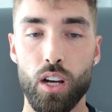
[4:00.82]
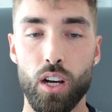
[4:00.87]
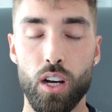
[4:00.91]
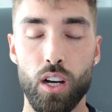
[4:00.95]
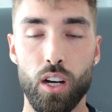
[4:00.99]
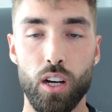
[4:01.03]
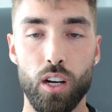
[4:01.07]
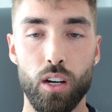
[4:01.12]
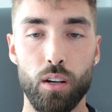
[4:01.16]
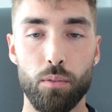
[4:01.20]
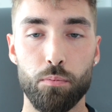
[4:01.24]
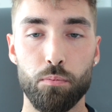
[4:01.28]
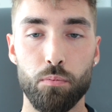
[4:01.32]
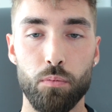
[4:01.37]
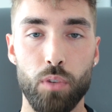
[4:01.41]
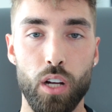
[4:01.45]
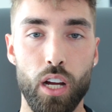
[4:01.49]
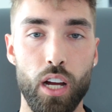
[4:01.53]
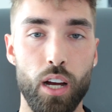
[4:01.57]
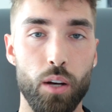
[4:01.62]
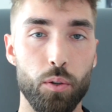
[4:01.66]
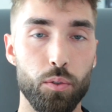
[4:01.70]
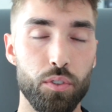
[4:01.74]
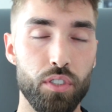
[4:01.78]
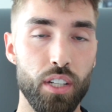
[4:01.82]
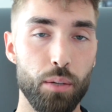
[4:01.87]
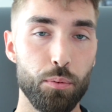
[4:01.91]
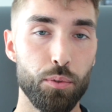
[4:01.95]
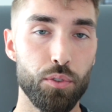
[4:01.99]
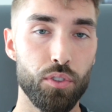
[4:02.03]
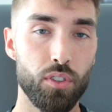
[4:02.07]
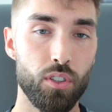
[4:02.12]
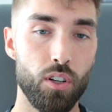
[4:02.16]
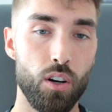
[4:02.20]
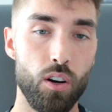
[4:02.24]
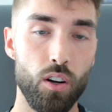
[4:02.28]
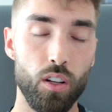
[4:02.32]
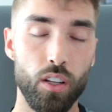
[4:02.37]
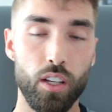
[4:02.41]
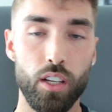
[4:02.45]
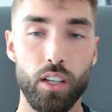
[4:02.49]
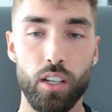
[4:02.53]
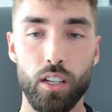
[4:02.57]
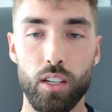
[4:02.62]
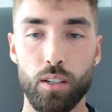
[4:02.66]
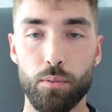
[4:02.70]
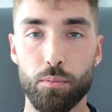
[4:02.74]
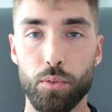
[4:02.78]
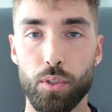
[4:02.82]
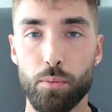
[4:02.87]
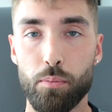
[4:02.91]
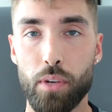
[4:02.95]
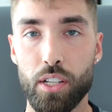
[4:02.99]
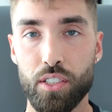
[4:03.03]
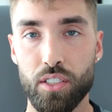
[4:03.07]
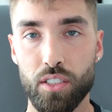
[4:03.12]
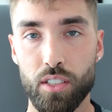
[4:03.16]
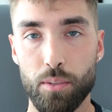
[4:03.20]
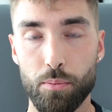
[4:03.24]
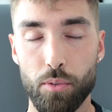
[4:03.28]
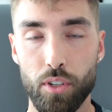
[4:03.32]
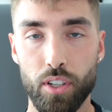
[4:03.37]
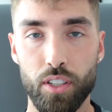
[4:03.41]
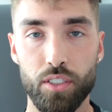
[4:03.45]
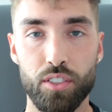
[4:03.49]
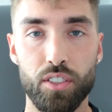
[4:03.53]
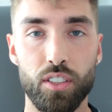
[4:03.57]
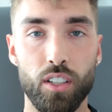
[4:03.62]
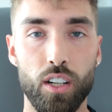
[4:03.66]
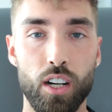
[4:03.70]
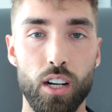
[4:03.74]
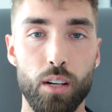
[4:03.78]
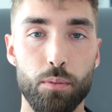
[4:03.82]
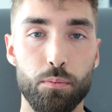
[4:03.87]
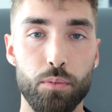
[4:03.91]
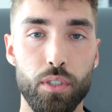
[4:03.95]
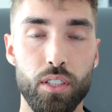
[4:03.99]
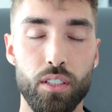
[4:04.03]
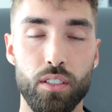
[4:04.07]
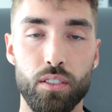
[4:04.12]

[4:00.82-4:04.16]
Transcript: um, I was able to call him or message him on Instagram.